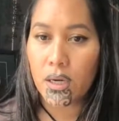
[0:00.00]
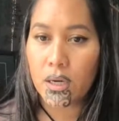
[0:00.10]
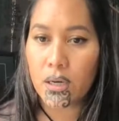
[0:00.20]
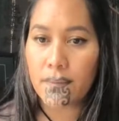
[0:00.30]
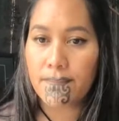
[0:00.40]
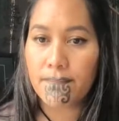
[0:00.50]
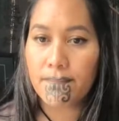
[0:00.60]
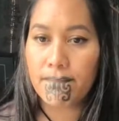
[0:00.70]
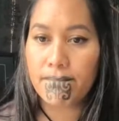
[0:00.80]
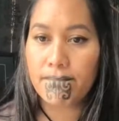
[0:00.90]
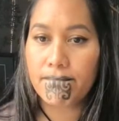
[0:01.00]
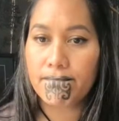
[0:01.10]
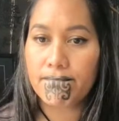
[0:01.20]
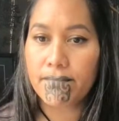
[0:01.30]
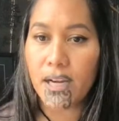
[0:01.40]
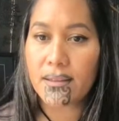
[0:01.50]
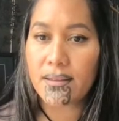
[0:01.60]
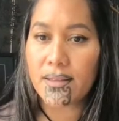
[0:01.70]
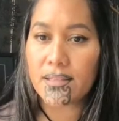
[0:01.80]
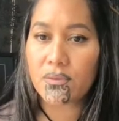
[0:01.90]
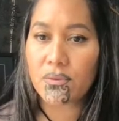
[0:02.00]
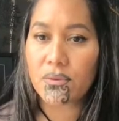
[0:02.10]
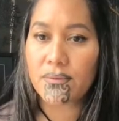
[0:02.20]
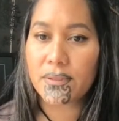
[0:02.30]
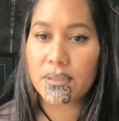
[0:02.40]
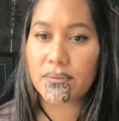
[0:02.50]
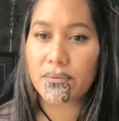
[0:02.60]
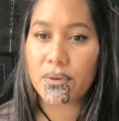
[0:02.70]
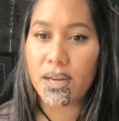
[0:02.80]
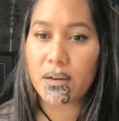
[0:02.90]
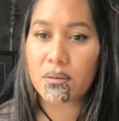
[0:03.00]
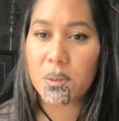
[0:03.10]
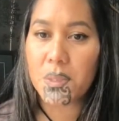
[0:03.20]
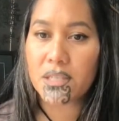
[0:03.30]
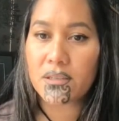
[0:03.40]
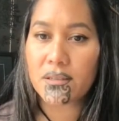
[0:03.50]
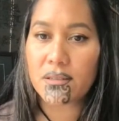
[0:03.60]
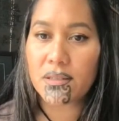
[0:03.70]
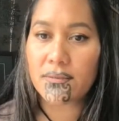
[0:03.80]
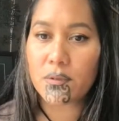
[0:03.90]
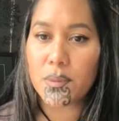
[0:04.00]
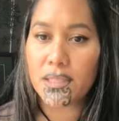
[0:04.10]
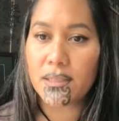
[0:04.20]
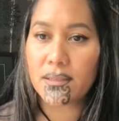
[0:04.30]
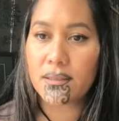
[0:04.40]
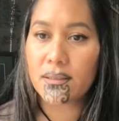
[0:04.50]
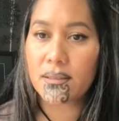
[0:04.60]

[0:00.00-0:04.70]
I think that's all of it for our questions, everybody,